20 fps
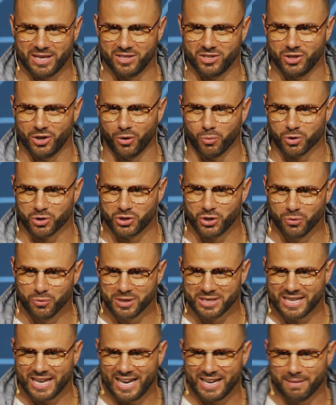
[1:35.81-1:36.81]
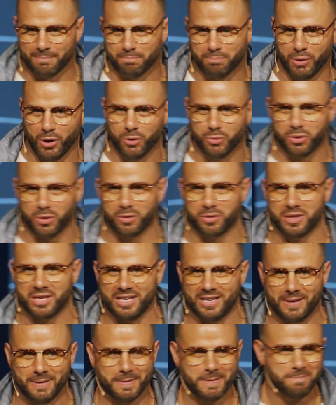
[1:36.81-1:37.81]
And we're doing kind of both
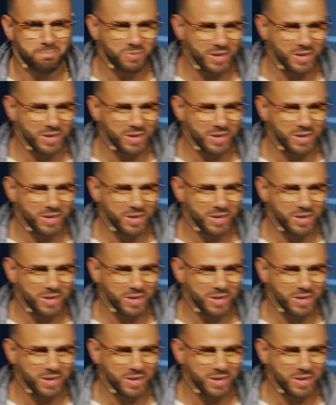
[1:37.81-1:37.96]
the